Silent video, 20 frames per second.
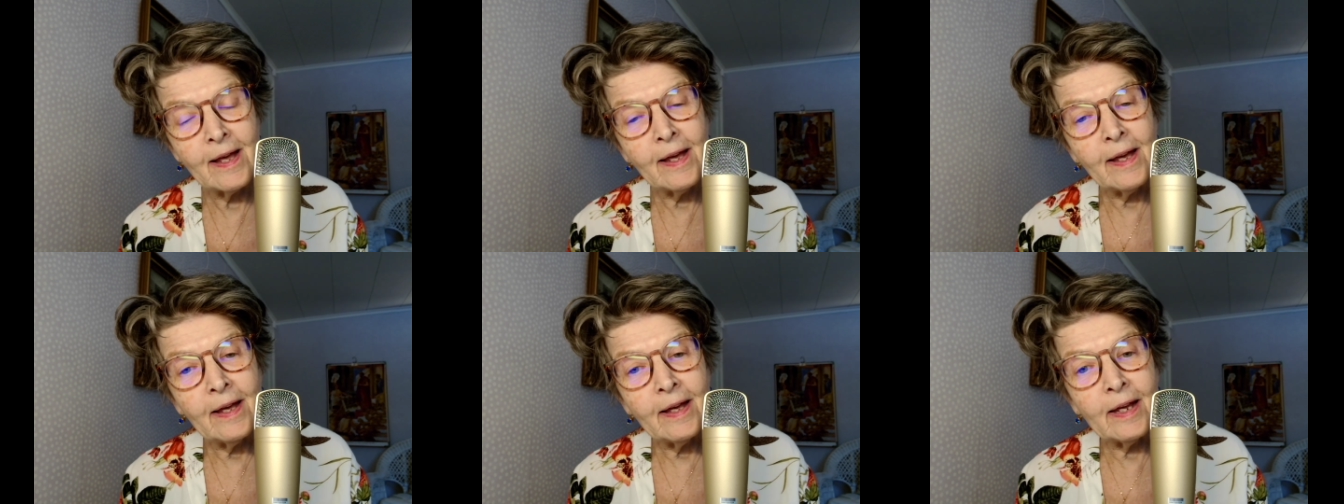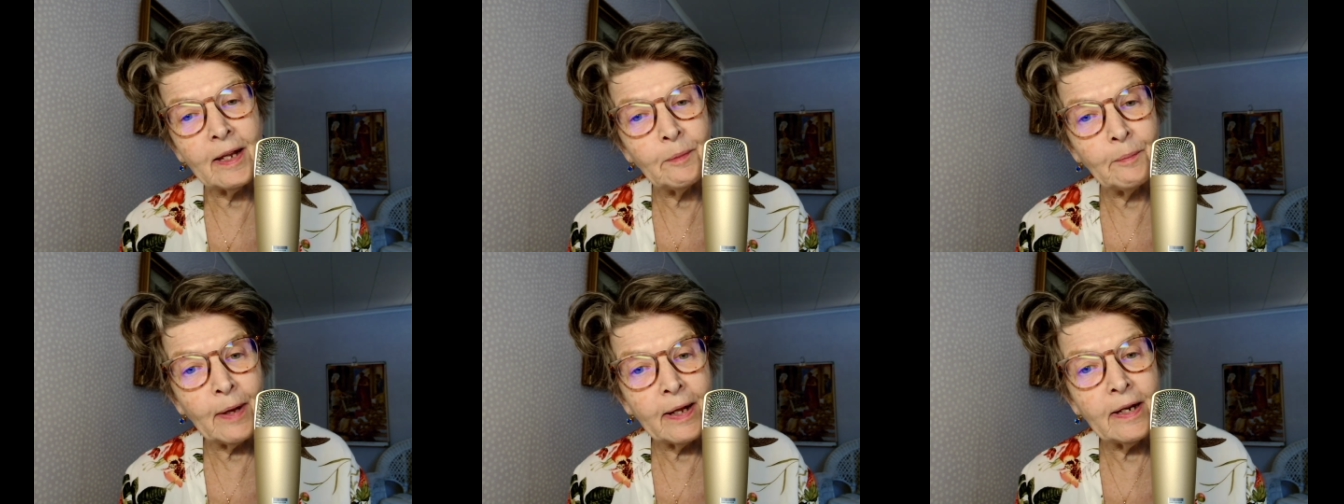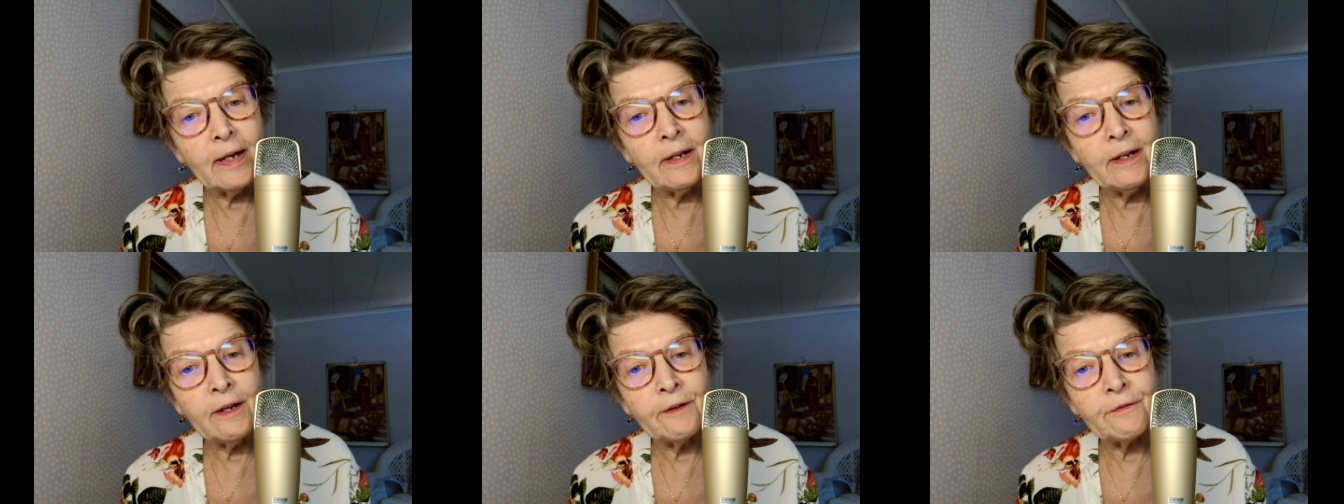in
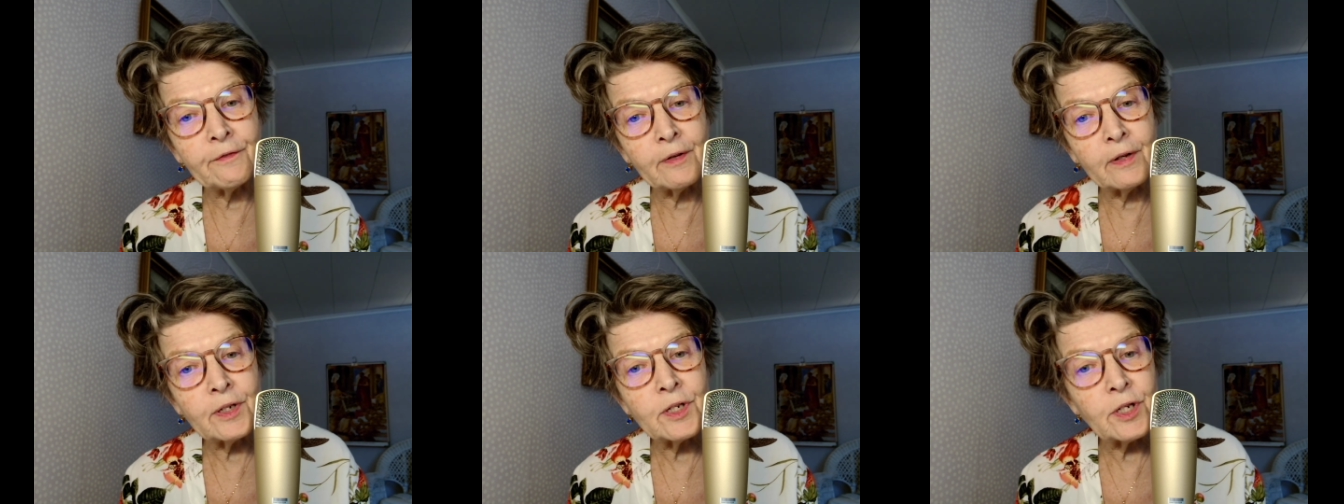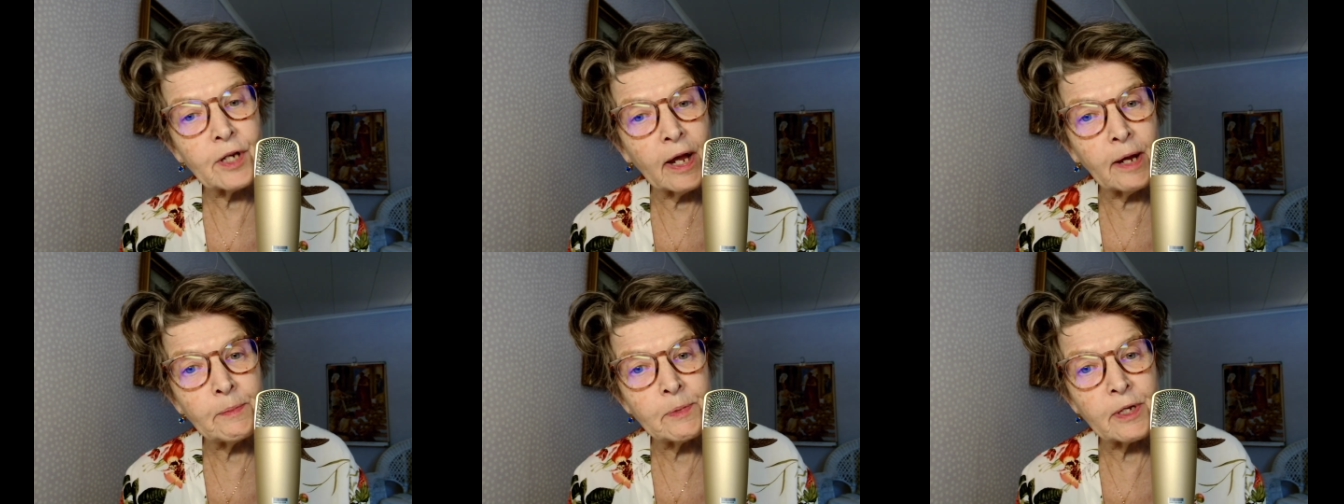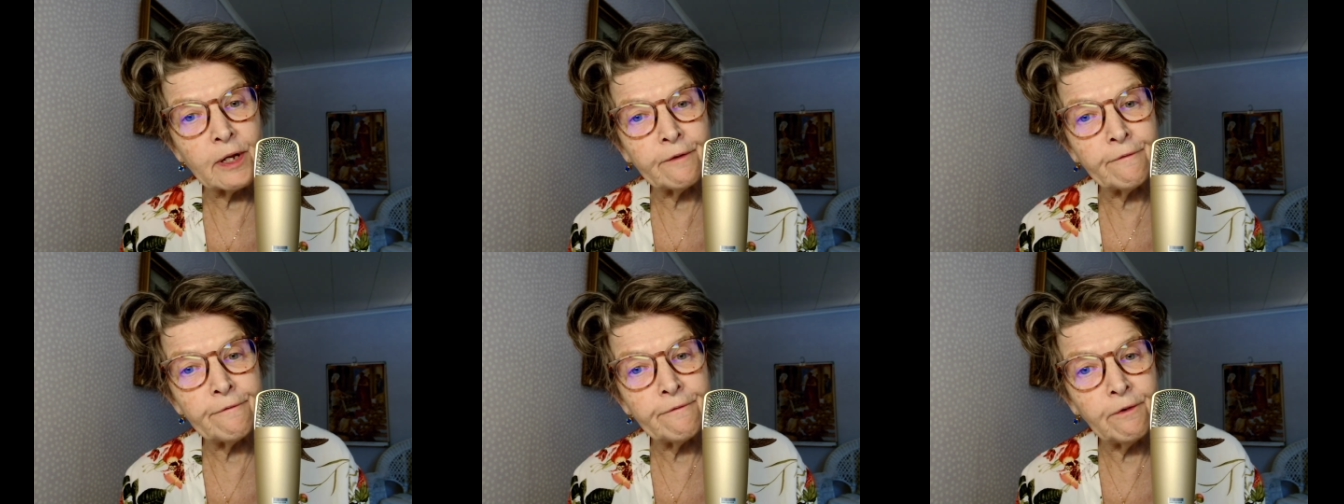many different shapes
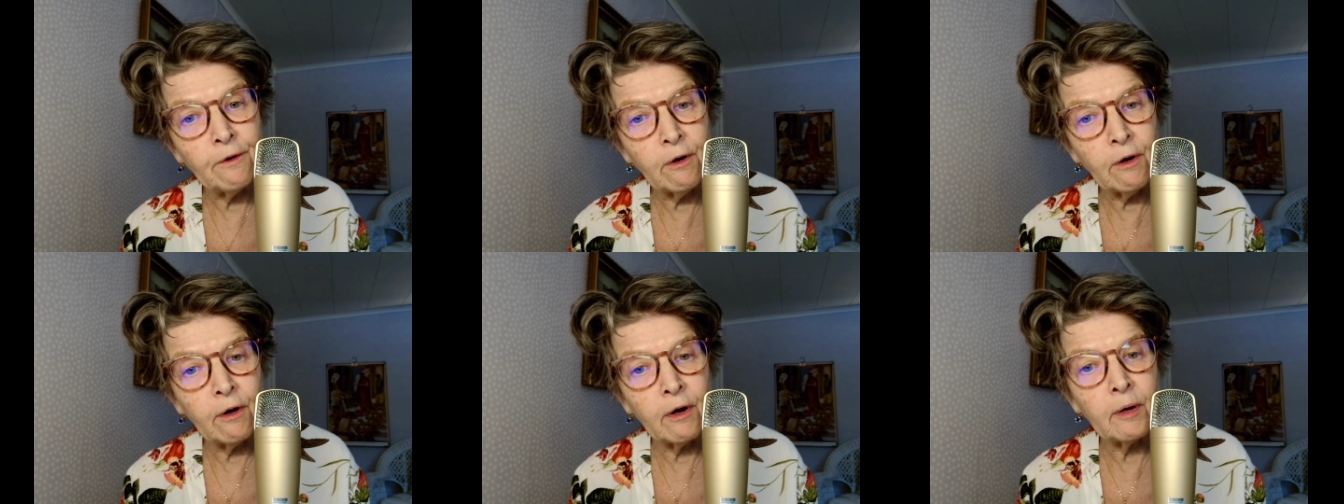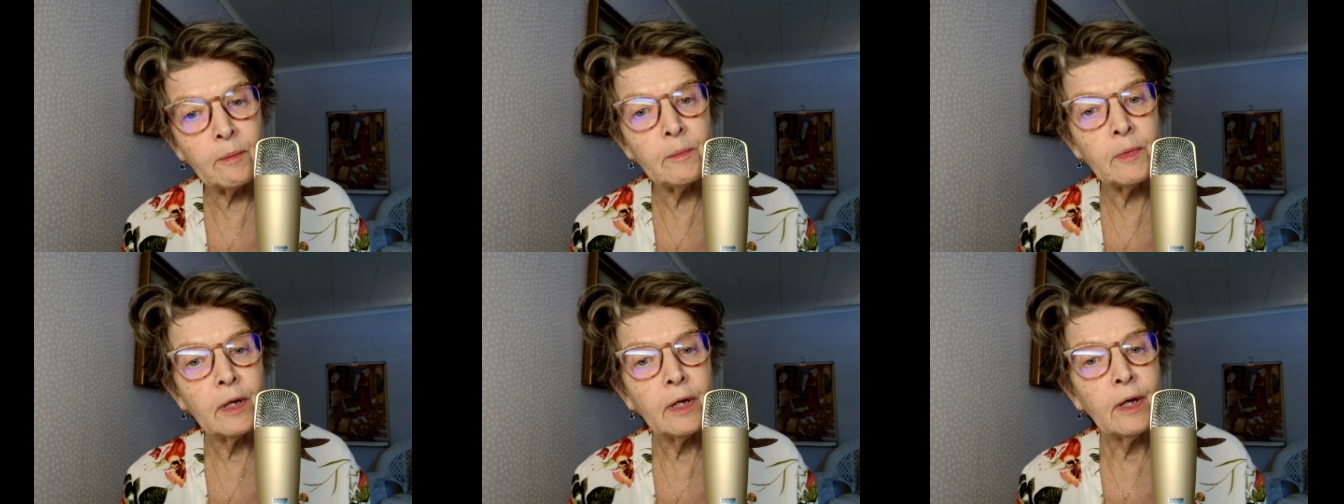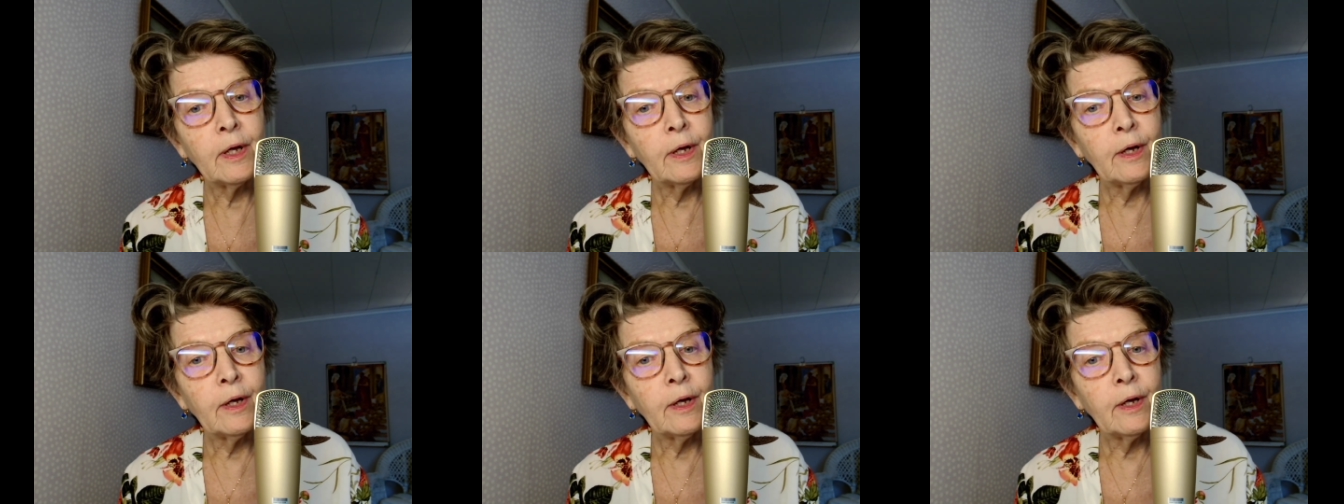and form.